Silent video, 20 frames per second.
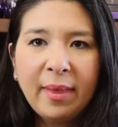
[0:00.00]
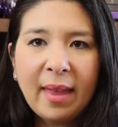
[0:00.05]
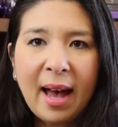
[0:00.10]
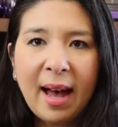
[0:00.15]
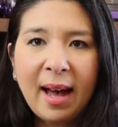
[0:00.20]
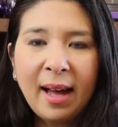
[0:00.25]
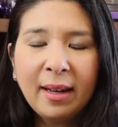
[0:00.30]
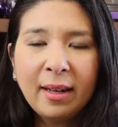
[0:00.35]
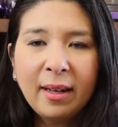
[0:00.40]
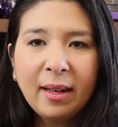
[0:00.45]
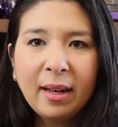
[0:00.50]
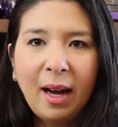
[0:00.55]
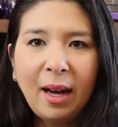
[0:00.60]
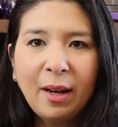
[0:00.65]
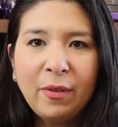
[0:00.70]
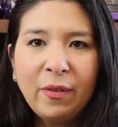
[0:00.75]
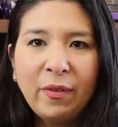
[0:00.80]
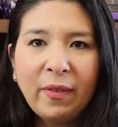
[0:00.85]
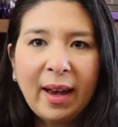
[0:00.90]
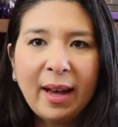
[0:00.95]
that I
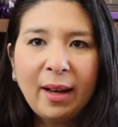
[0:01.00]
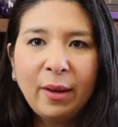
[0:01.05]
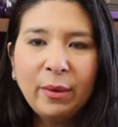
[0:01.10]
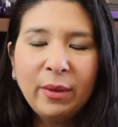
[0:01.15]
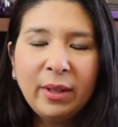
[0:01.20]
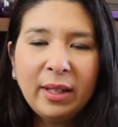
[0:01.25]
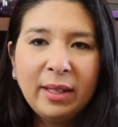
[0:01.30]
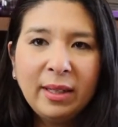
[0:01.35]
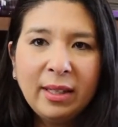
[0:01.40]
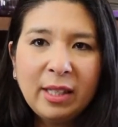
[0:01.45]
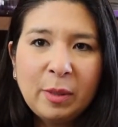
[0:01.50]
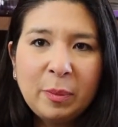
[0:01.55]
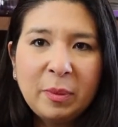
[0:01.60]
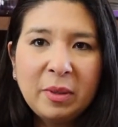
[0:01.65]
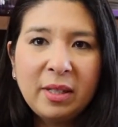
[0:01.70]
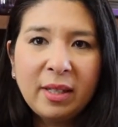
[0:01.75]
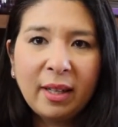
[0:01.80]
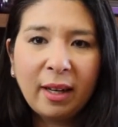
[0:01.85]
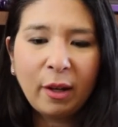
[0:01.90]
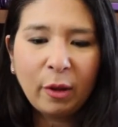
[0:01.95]
found in this
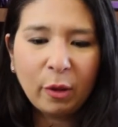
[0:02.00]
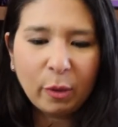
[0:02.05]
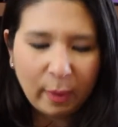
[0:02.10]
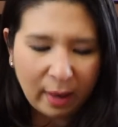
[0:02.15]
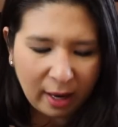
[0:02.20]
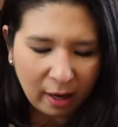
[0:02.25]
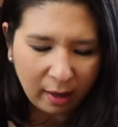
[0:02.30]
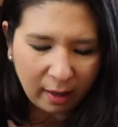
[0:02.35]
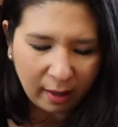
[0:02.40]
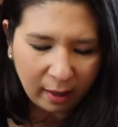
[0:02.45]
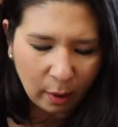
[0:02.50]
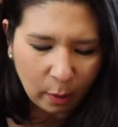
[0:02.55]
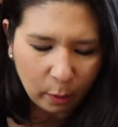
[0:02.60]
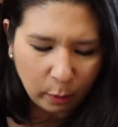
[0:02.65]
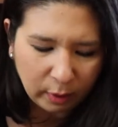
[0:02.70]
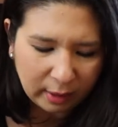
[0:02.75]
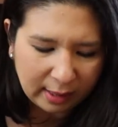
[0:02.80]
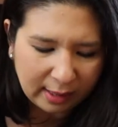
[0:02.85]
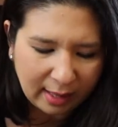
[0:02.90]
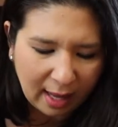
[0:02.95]
particular pairing
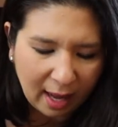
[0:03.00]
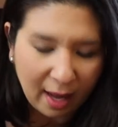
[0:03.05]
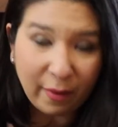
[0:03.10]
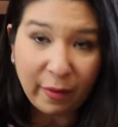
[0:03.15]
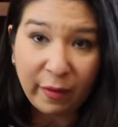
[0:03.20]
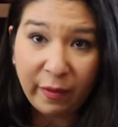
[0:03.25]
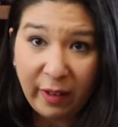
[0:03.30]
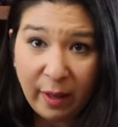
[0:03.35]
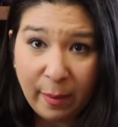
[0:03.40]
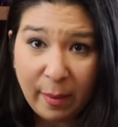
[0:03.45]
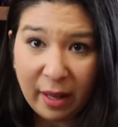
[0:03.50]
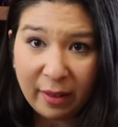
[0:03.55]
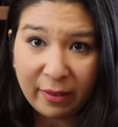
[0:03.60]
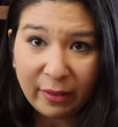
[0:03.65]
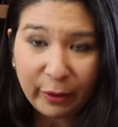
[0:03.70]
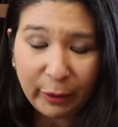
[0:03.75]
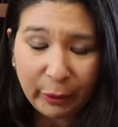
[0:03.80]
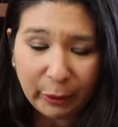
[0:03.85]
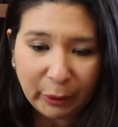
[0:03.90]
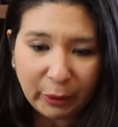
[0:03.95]
was that female
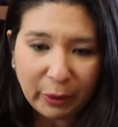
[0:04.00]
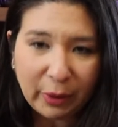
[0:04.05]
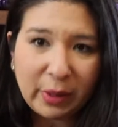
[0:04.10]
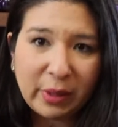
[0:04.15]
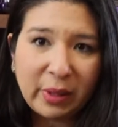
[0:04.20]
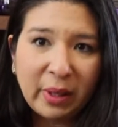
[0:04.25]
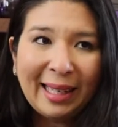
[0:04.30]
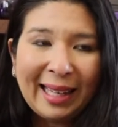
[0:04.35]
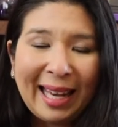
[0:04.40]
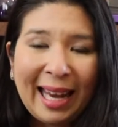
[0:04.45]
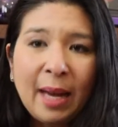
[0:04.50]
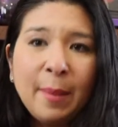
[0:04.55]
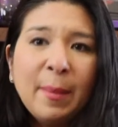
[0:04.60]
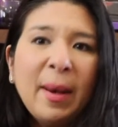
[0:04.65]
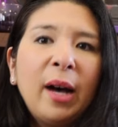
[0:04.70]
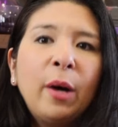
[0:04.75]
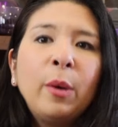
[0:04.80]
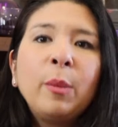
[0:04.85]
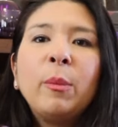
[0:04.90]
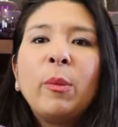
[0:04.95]
vocals came
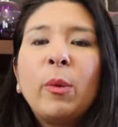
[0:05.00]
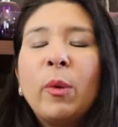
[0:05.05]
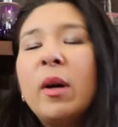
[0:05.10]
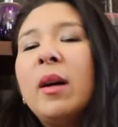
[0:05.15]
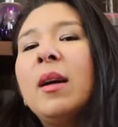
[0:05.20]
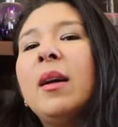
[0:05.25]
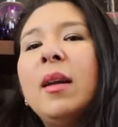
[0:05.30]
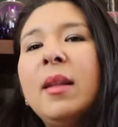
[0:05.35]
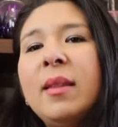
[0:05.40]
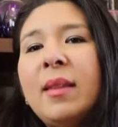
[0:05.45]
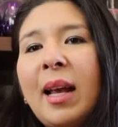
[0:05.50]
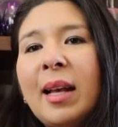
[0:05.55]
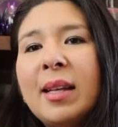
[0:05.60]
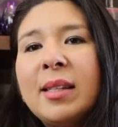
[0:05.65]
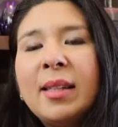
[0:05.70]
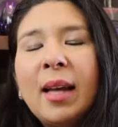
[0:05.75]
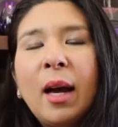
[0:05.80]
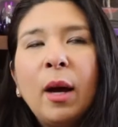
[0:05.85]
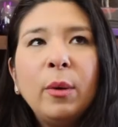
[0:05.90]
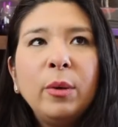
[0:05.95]
out more. They
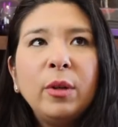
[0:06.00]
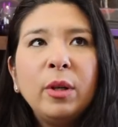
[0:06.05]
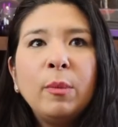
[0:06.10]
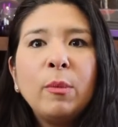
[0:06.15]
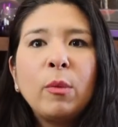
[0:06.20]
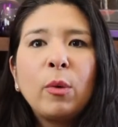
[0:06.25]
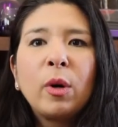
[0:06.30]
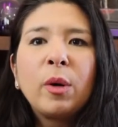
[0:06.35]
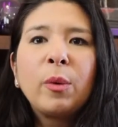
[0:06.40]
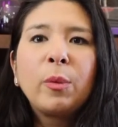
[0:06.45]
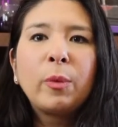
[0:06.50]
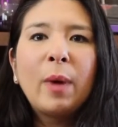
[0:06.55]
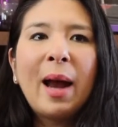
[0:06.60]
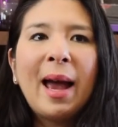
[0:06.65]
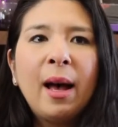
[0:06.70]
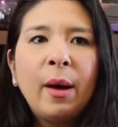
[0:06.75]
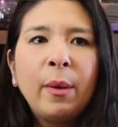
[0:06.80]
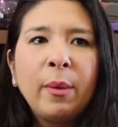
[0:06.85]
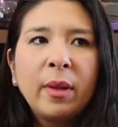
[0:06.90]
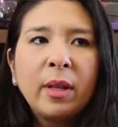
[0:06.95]
sounded more
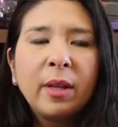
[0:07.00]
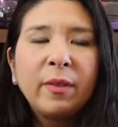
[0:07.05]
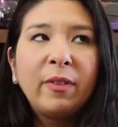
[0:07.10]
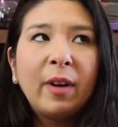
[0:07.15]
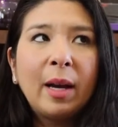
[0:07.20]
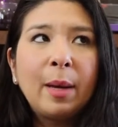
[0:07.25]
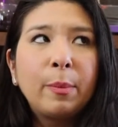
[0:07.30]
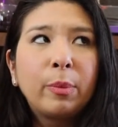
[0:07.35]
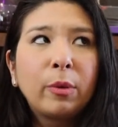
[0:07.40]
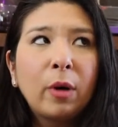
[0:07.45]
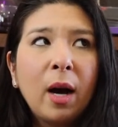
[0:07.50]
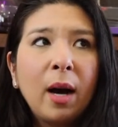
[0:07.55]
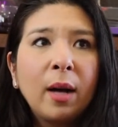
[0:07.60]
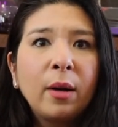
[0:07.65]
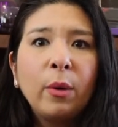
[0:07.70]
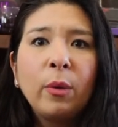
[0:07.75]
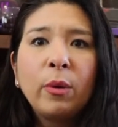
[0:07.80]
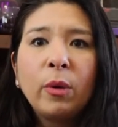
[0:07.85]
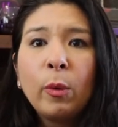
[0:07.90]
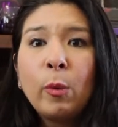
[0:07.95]
round, the
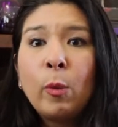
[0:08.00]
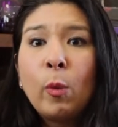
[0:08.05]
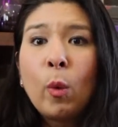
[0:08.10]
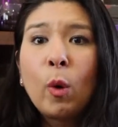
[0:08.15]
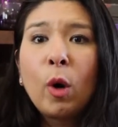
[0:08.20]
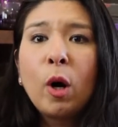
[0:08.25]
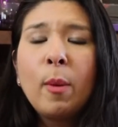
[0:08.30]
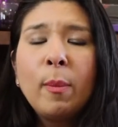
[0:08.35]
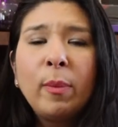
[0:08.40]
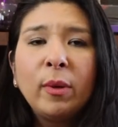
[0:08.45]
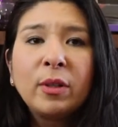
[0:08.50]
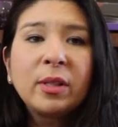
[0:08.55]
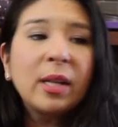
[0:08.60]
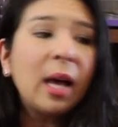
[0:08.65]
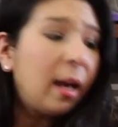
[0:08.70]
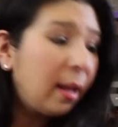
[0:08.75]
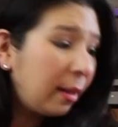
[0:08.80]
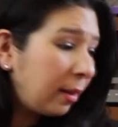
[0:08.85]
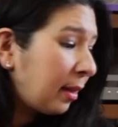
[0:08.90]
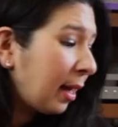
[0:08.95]
vibrato, the warbles.
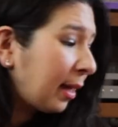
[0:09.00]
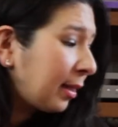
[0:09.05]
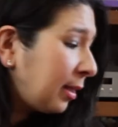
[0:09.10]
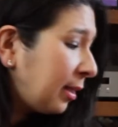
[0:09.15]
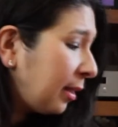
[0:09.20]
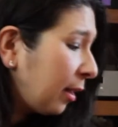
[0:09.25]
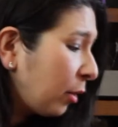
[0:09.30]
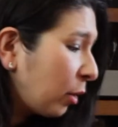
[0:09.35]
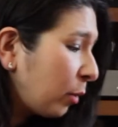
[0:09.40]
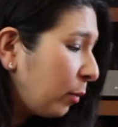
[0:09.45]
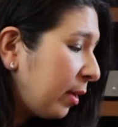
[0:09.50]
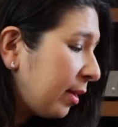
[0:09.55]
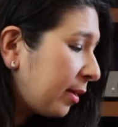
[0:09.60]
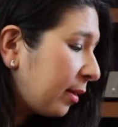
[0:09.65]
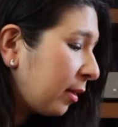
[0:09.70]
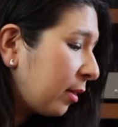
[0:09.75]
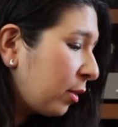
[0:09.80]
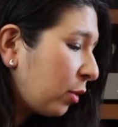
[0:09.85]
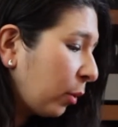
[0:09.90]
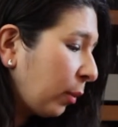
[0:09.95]
That's the other
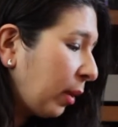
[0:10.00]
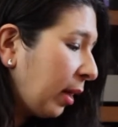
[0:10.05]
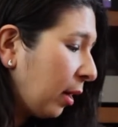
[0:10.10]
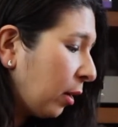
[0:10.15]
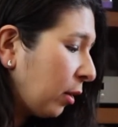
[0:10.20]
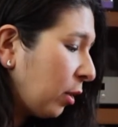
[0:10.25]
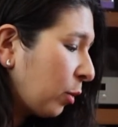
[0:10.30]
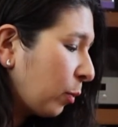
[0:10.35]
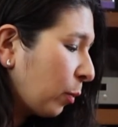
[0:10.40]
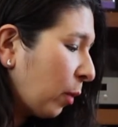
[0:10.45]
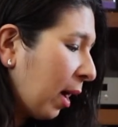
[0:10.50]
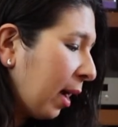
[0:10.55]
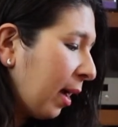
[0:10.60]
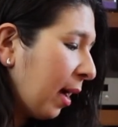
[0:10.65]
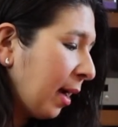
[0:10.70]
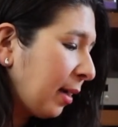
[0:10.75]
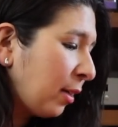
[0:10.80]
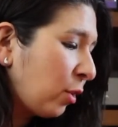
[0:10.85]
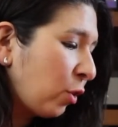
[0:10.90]
reason. So here's why I